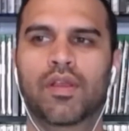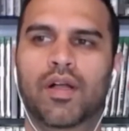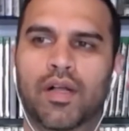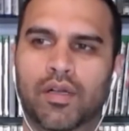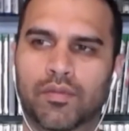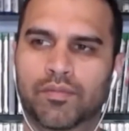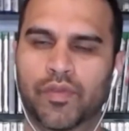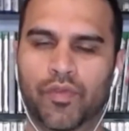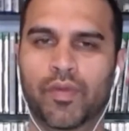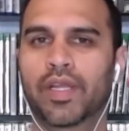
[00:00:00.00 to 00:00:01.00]
But
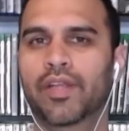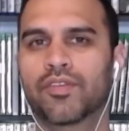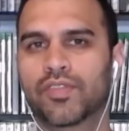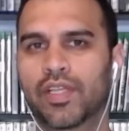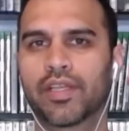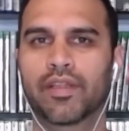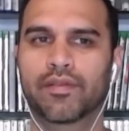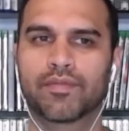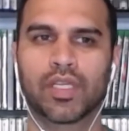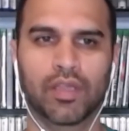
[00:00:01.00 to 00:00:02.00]
from what I understand,
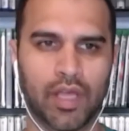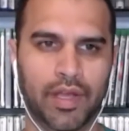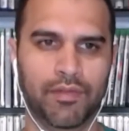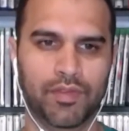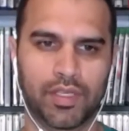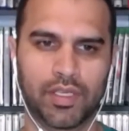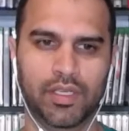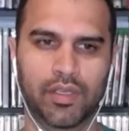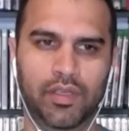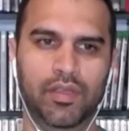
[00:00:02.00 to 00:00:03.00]
a lot of
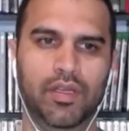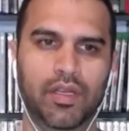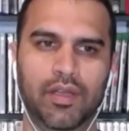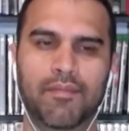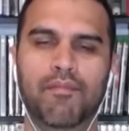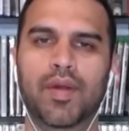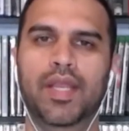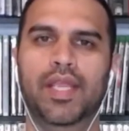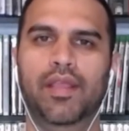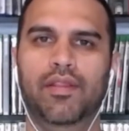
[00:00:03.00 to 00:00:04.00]
the
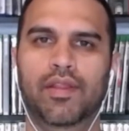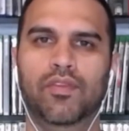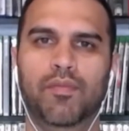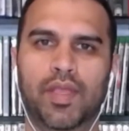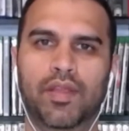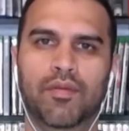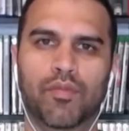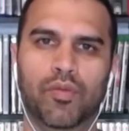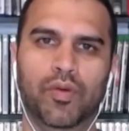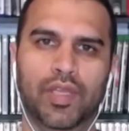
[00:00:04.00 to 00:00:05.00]
money that's made in
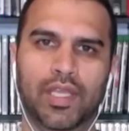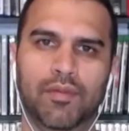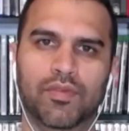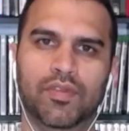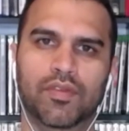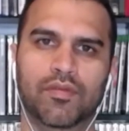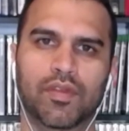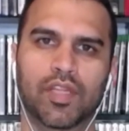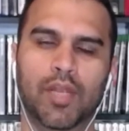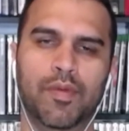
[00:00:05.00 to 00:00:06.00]
mobile games, a
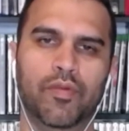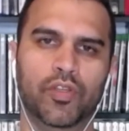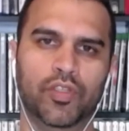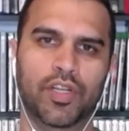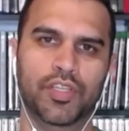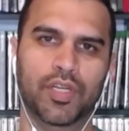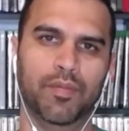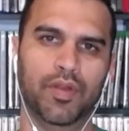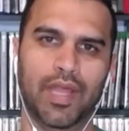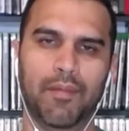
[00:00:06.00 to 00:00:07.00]
lot of people are trying to jump
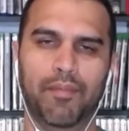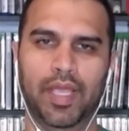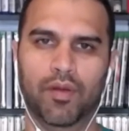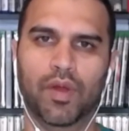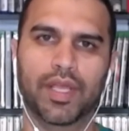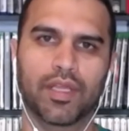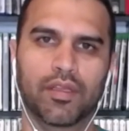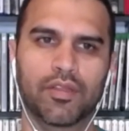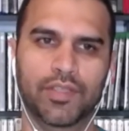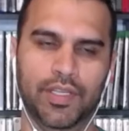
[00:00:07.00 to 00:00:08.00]
on that bandwagon.
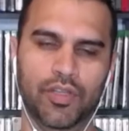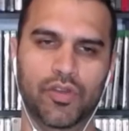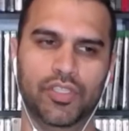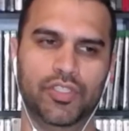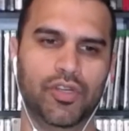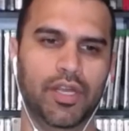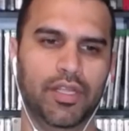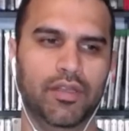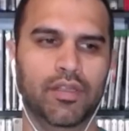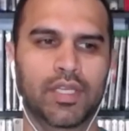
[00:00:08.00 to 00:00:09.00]
Nintendo has tried
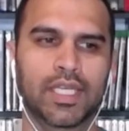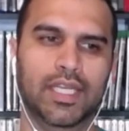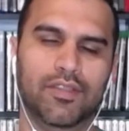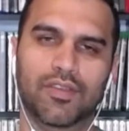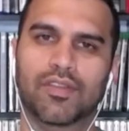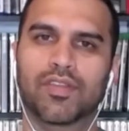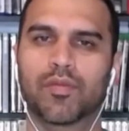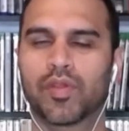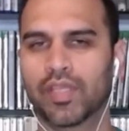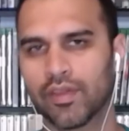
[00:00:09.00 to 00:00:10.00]
it, as you can see.
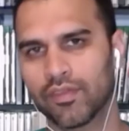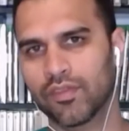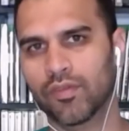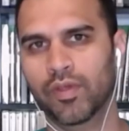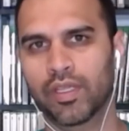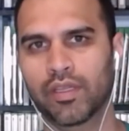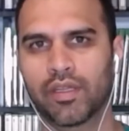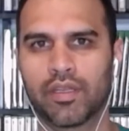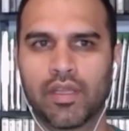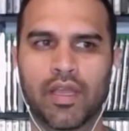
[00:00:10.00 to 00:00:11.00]
Bethesda's doing it,
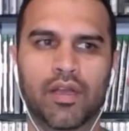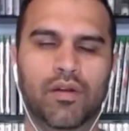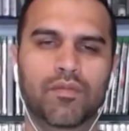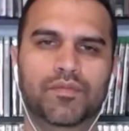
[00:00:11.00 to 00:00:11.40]
and now